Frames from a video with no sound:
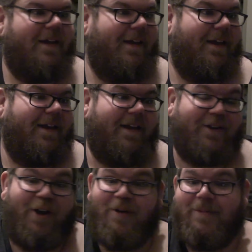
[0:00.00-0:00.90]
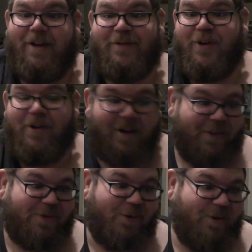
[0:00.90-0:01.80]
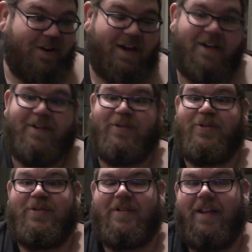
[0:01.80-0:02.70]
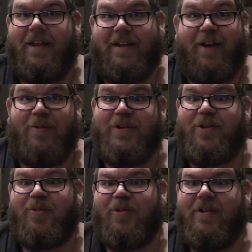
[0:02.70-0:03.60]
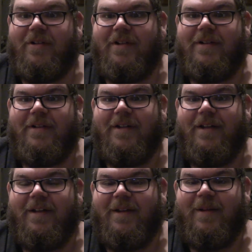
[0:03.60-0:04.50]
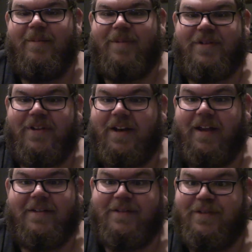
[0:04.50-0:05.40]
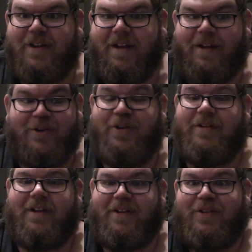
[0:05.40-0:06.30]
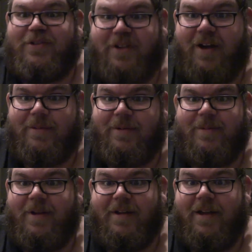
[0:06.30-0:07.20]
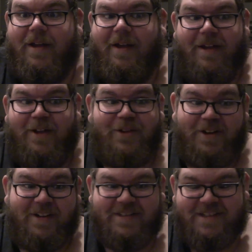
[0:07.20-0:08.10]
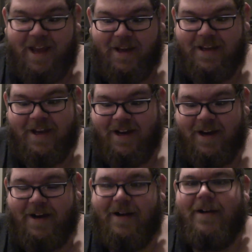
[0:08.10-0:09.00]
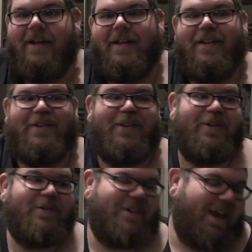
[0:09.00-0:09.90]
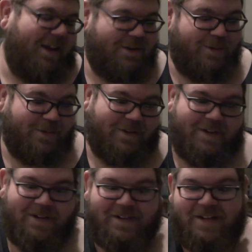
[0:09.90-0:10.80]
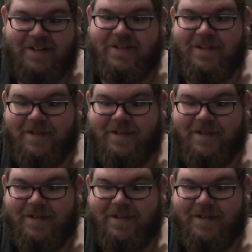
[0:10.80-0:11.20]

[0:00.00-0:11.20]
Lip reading: and caught me off guard. I threw it down, and like I went to run, but then I couldn't. I just stopped. I'm like, there's a snake in here. So Dad comes in there and gets it,